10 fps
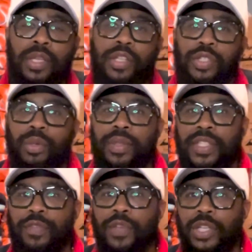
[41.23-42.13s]
So in
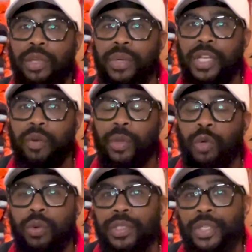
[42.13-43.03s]
this video here, we're
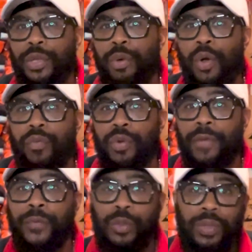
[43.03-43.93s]
going to go over a
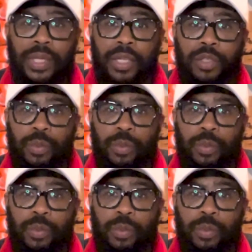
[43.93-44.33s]
few things.